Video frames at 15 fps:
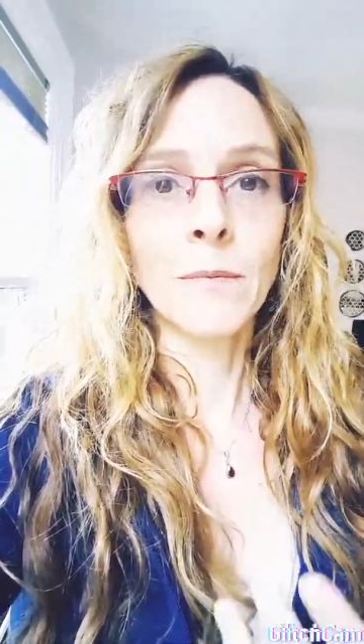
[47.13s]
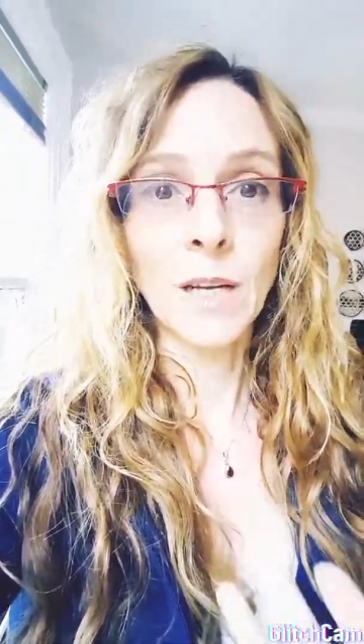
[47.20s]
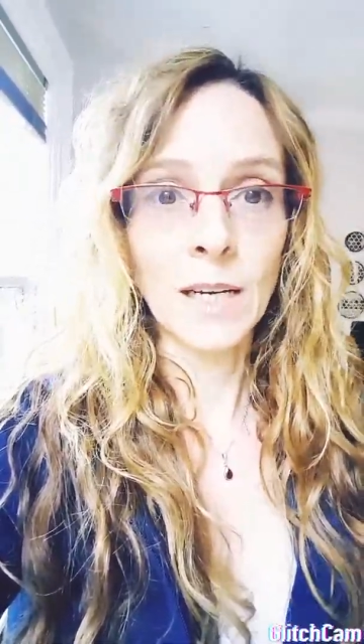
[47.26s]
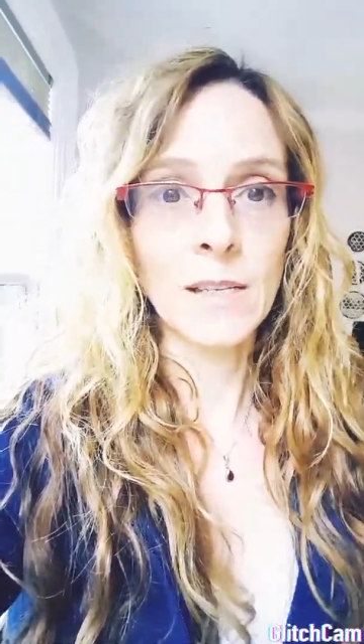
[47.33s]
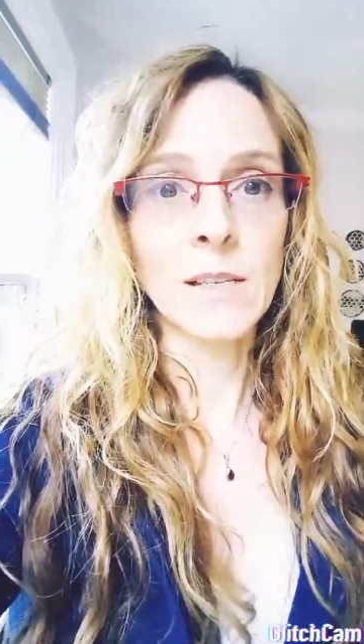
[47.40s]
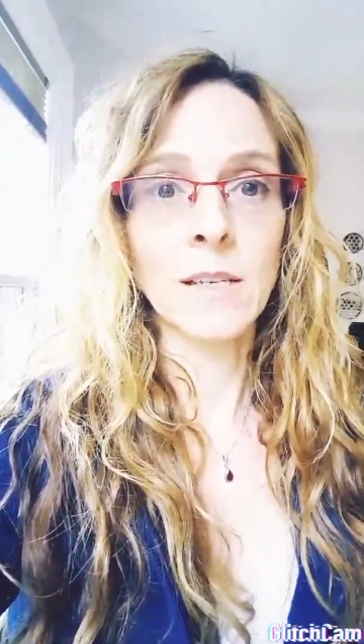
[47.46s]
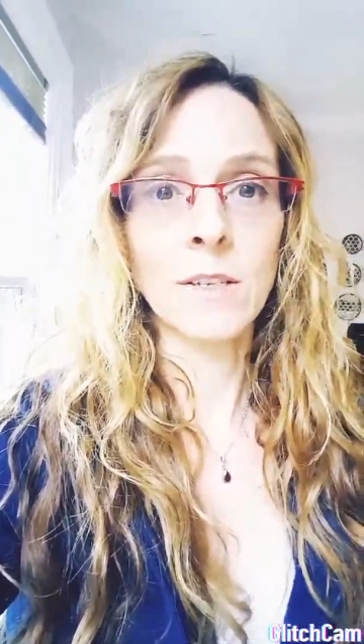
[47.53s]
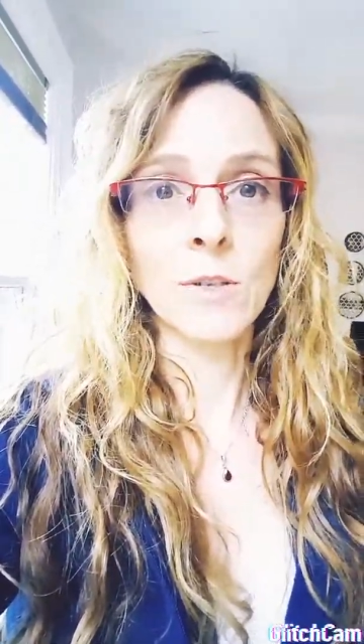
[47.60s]

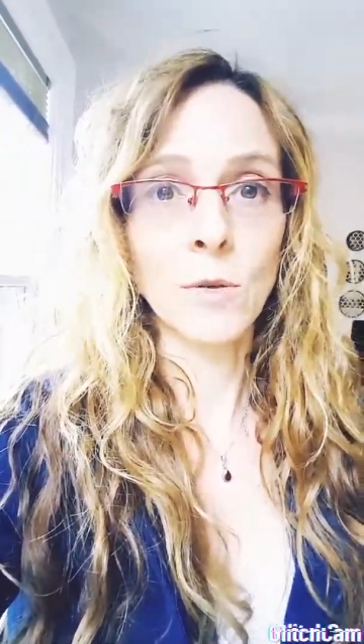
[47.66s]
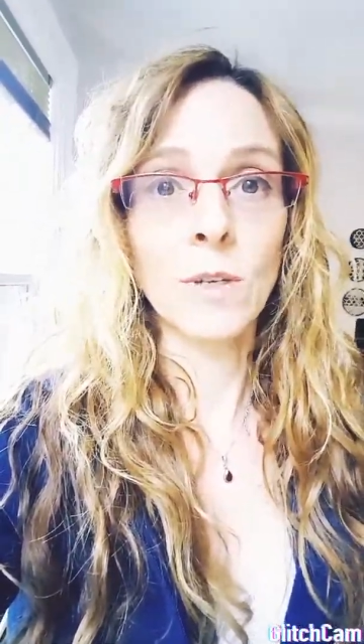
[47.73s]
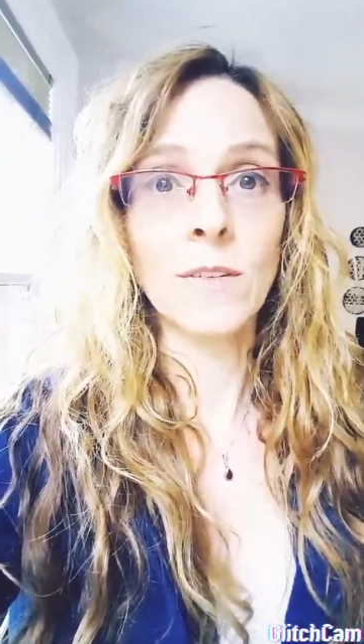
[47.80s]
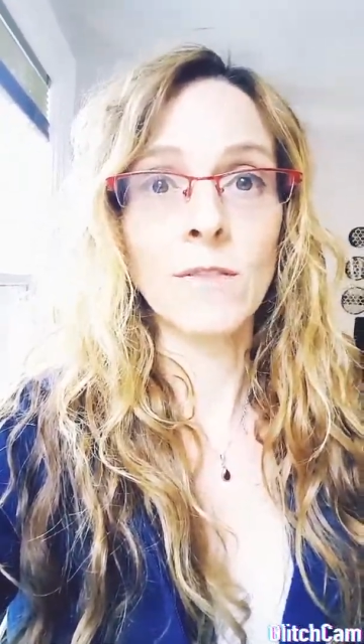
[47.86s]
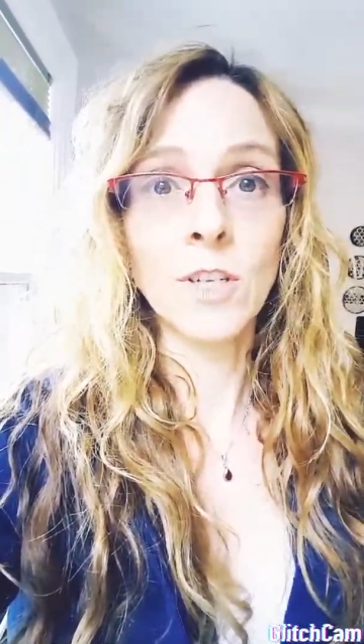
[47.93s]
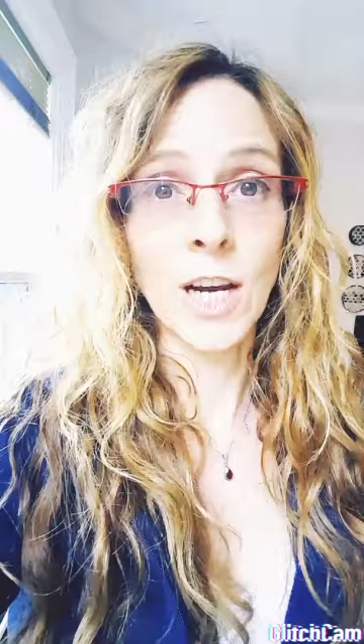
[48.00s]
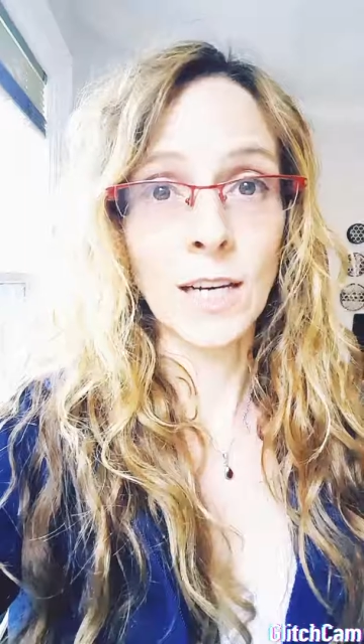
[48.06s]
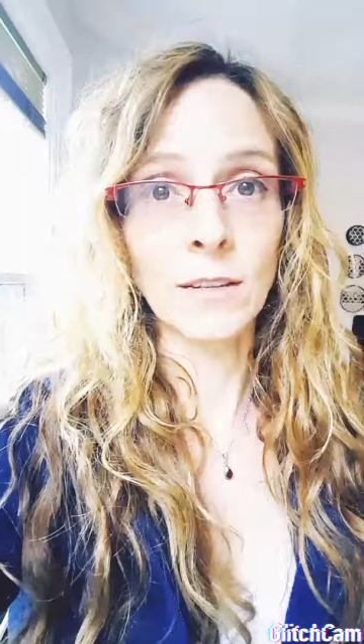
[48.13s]
as an
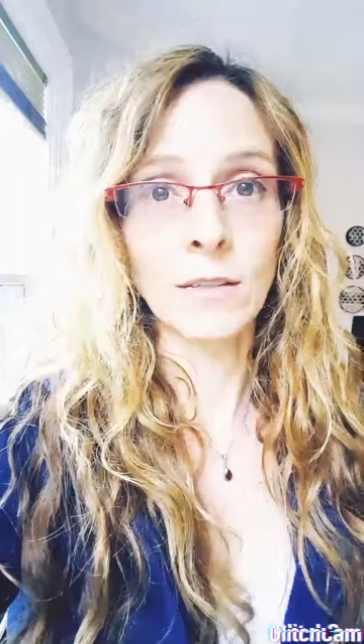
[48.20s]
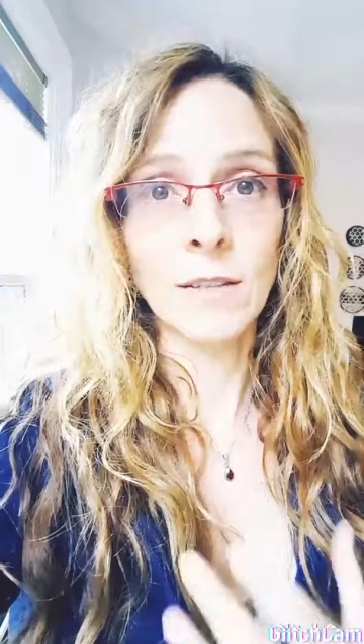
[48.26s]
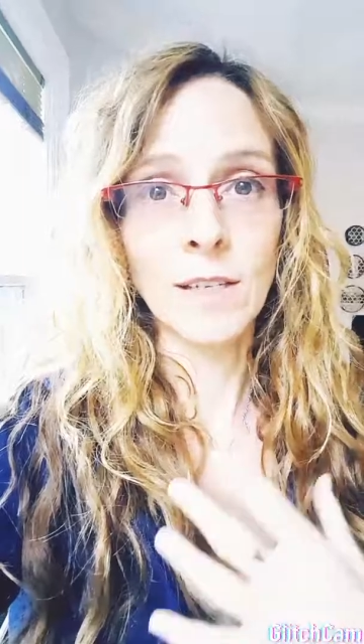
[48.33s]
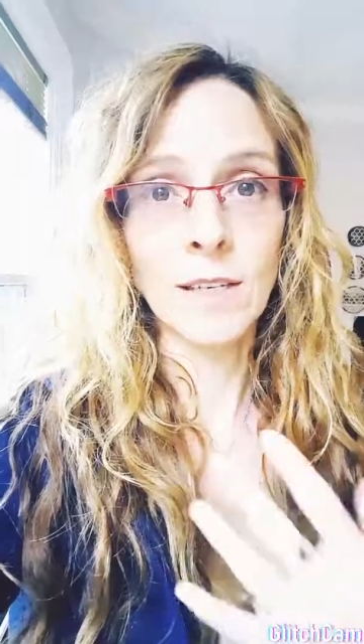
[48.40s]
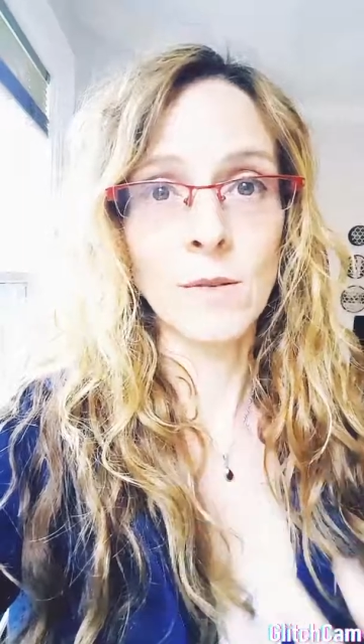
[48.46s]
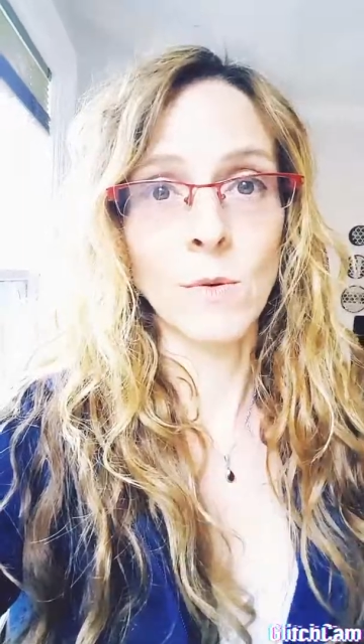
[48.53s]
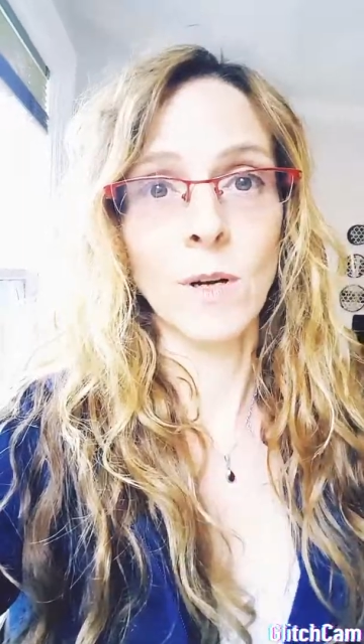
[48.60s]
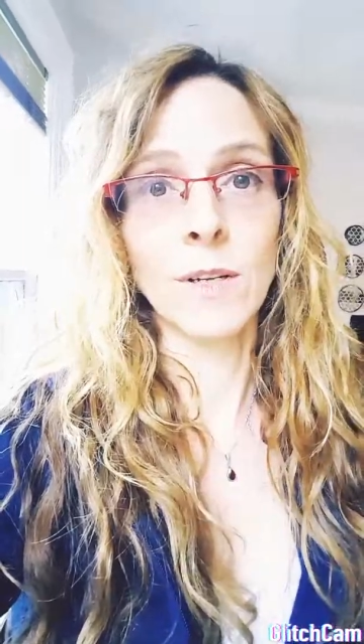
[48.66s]
intuitive channel, because
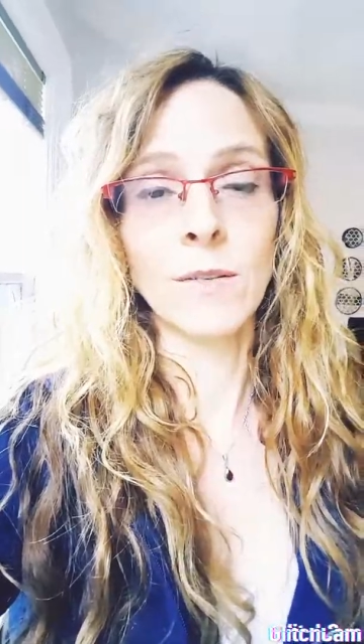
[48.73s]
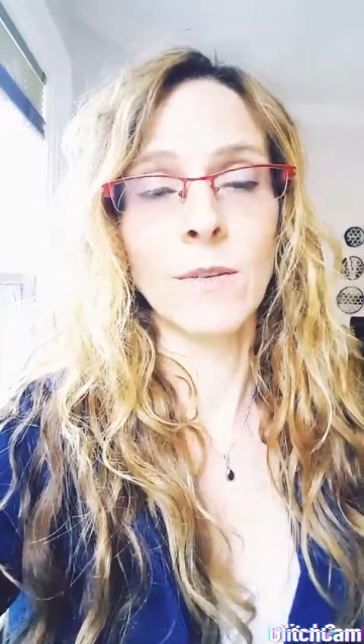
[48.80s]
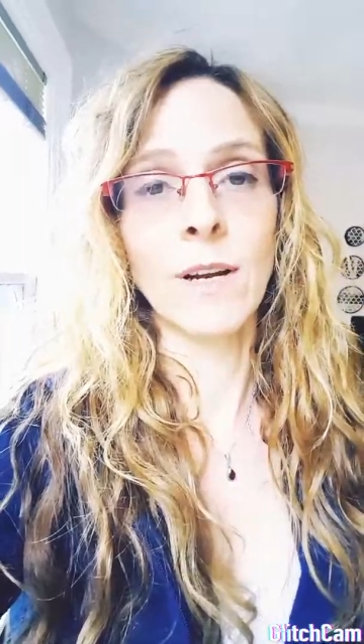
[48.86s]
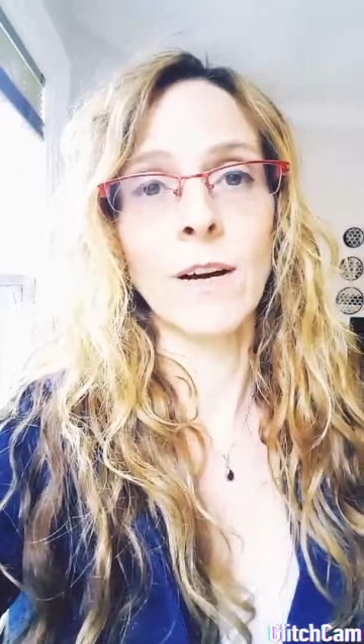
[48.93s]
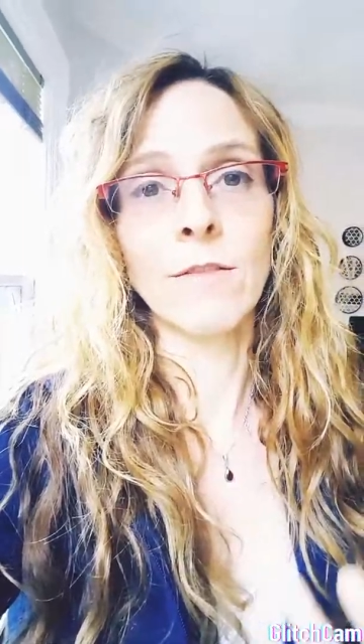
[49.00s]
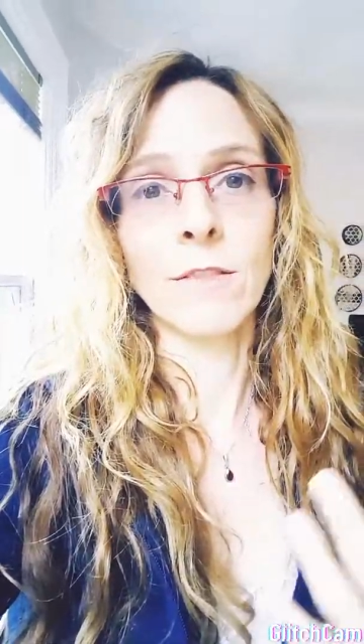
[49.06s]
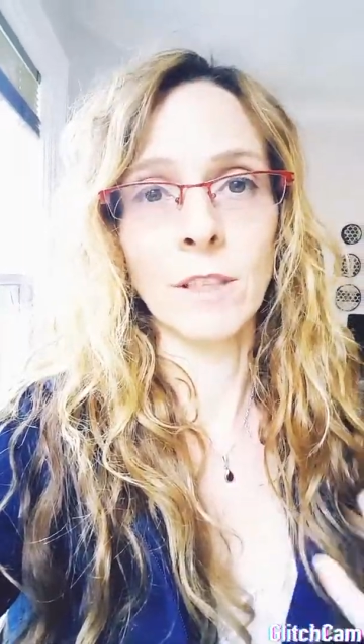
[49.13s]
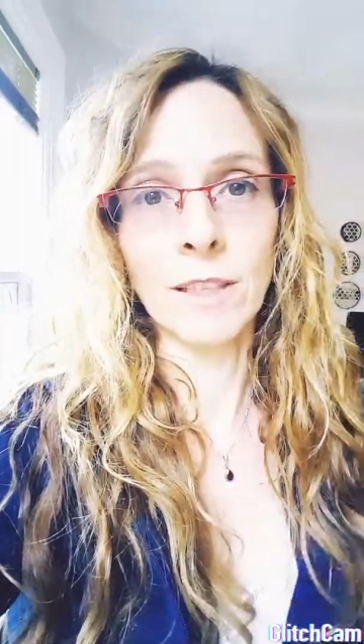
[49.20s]
that's what I do
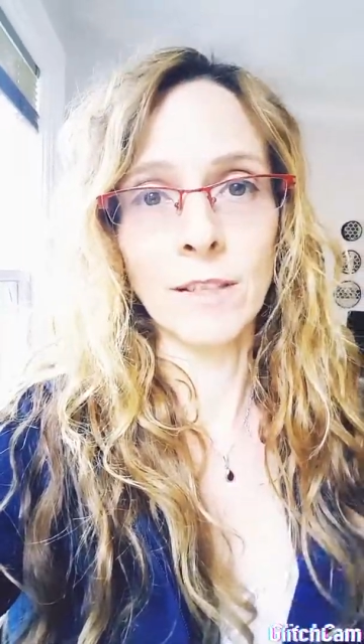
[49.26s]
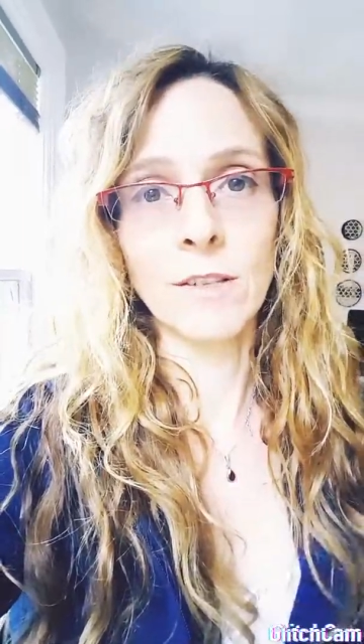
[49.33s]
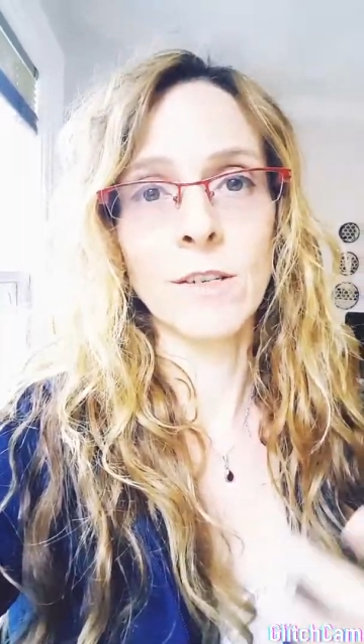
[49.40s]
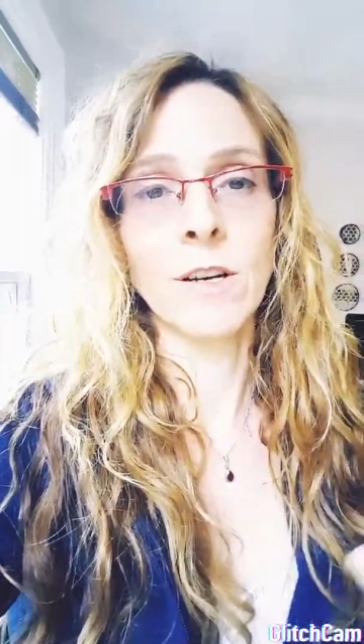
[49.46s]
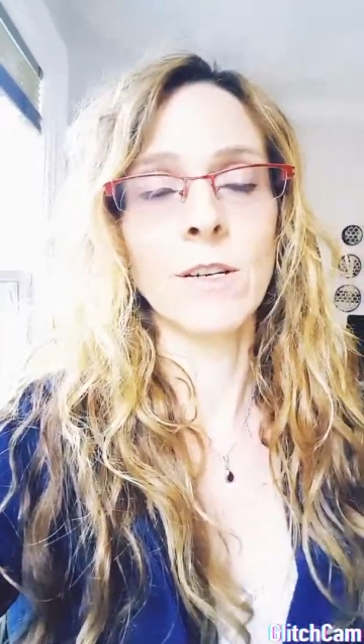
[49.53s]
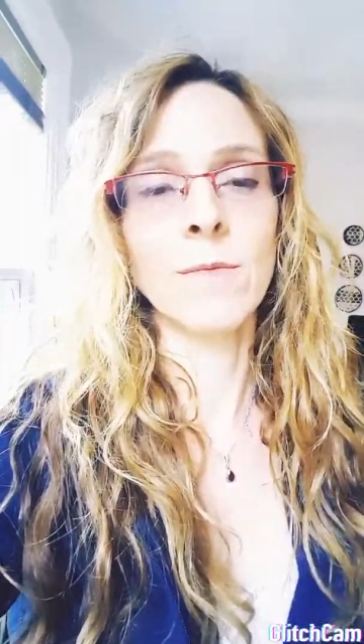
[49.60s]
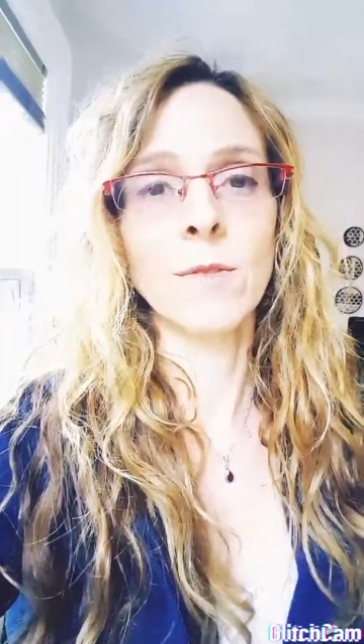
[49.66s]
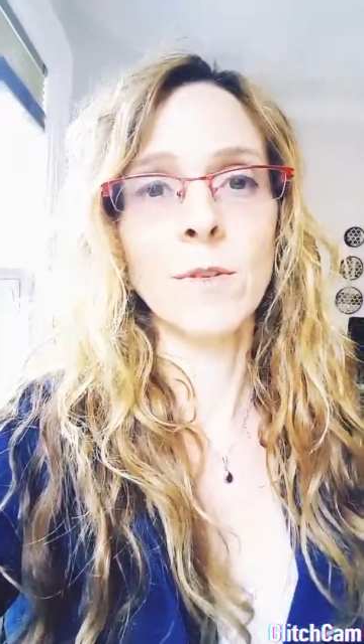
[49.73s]
now for leaders and
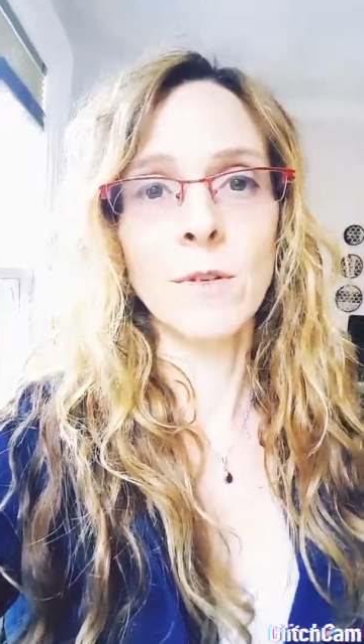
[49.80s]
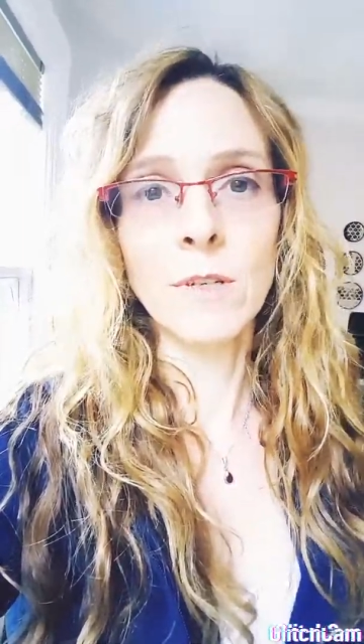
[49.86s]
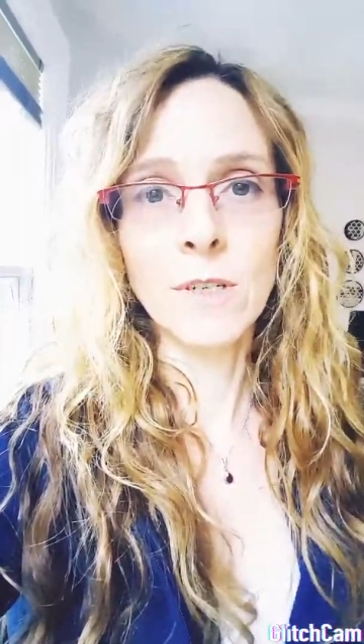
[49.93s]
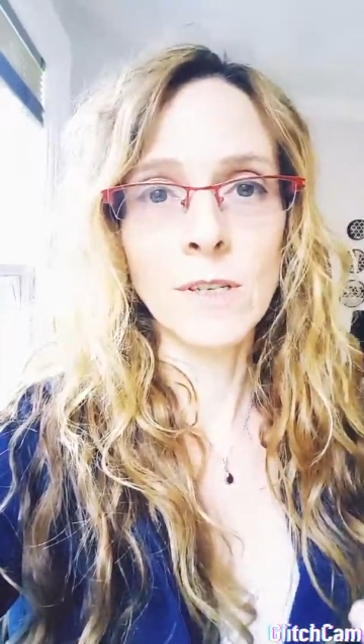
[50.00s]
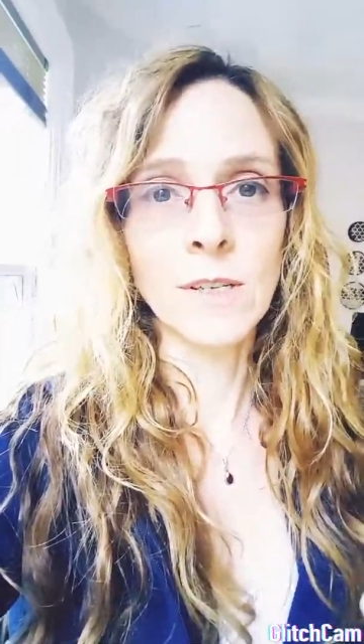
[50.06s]
entrepreneurs,